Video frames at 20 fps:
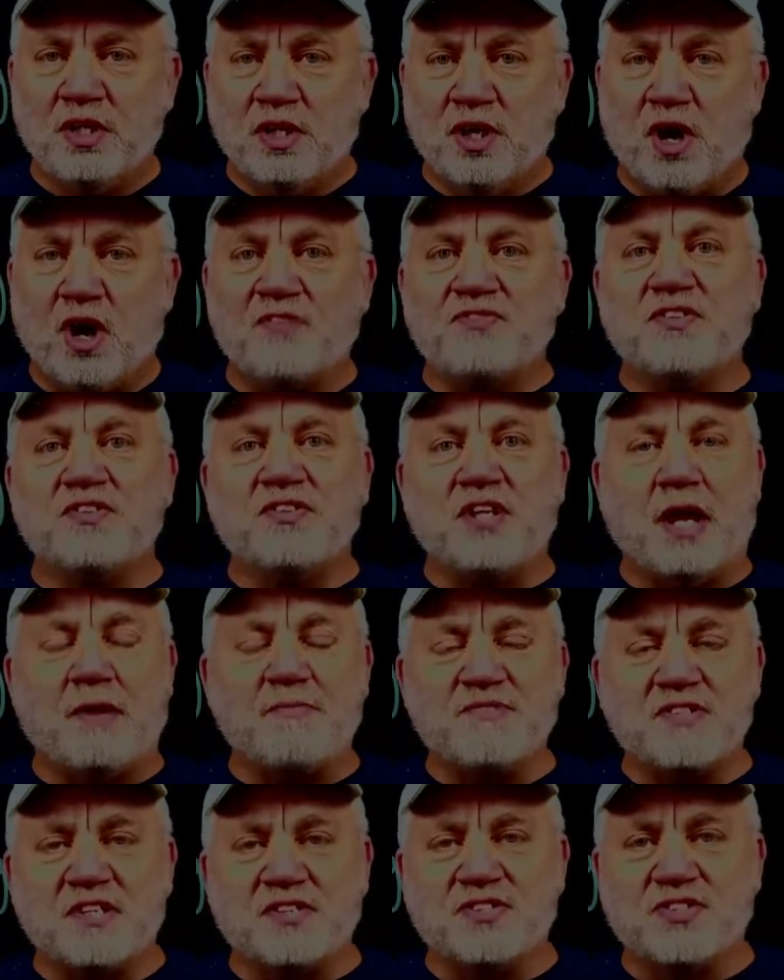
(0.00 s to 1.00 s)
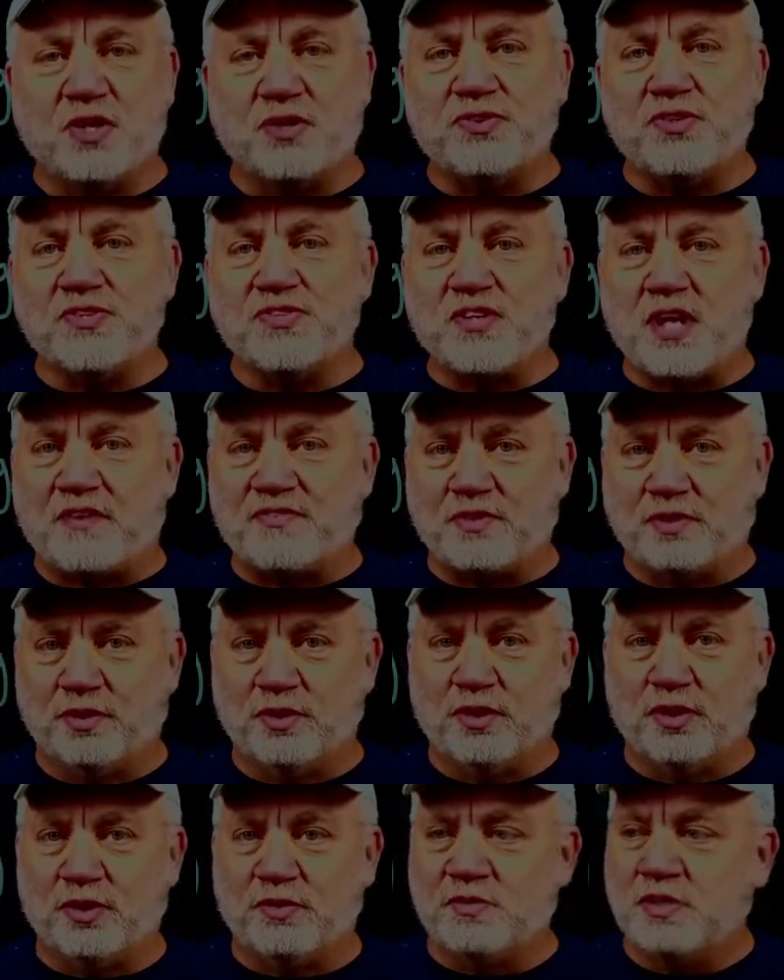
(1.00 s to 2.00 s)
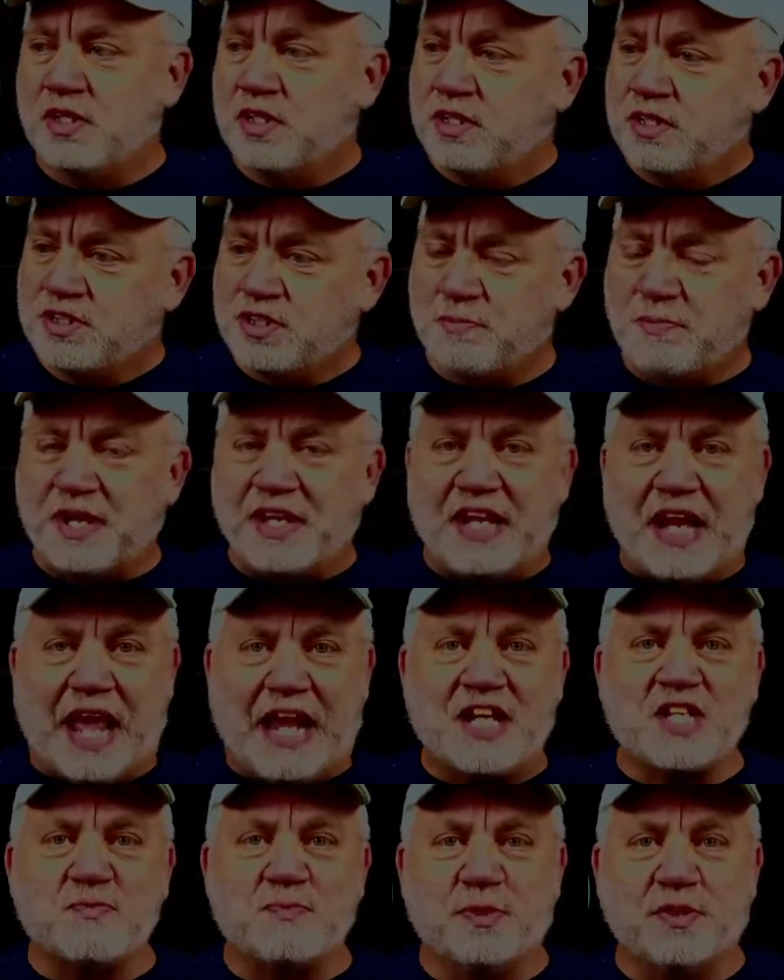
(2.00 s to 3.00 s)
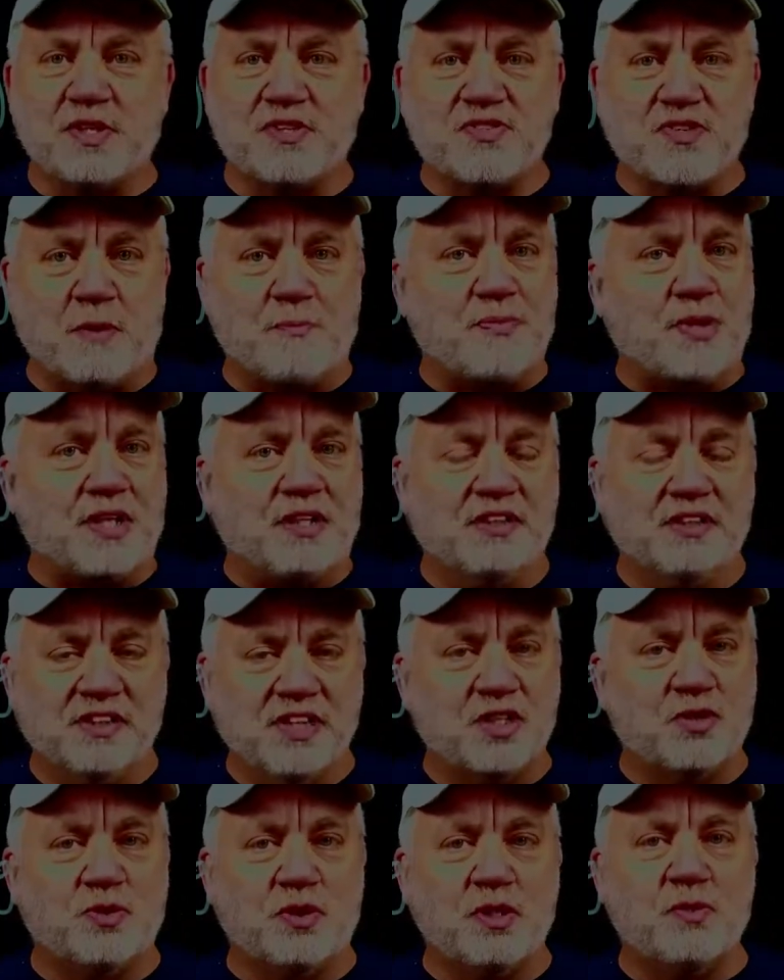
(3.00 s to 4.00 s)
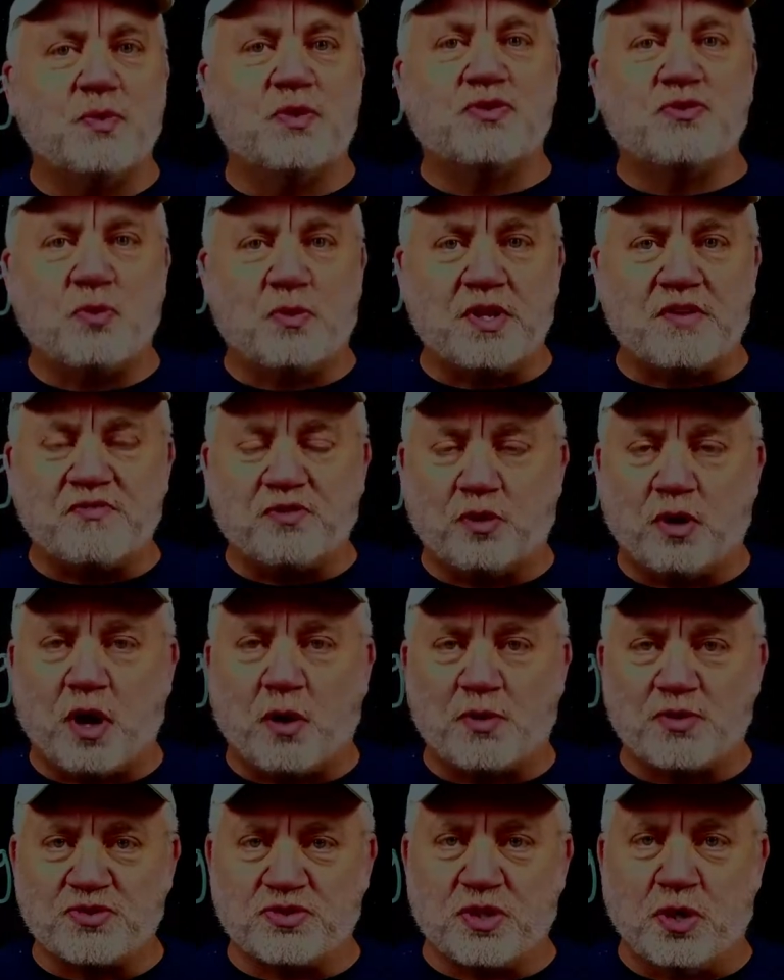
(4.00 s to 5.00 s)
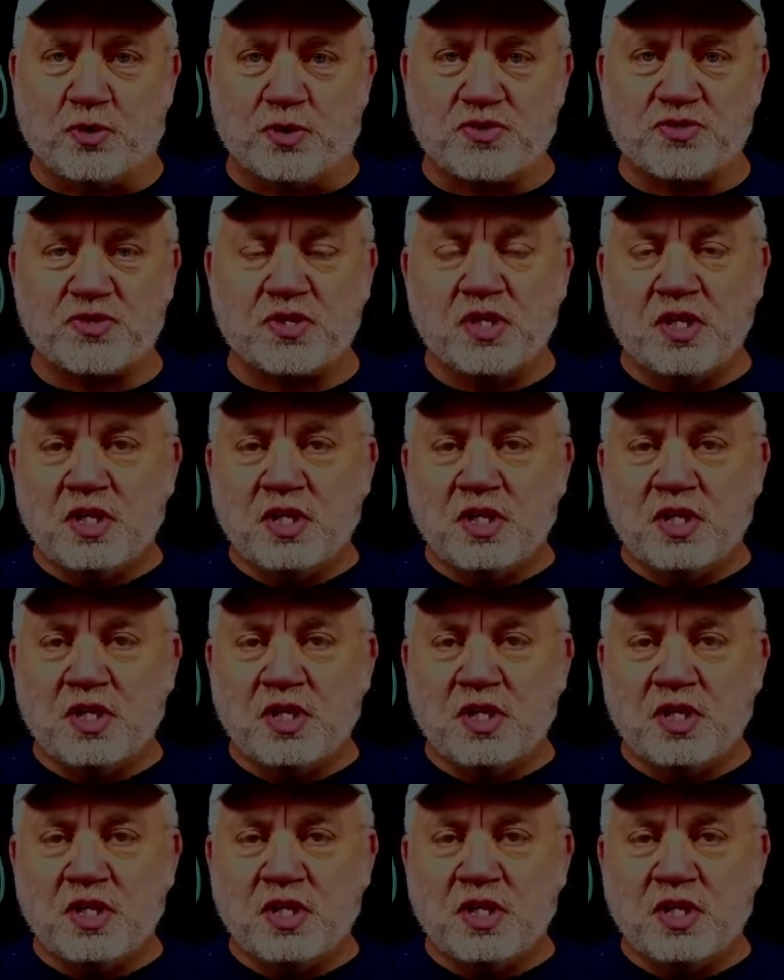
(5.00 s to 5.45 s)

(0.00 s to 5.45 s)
Oftentimes consultants have to learn to be an expert at something literally with 24 hours notice.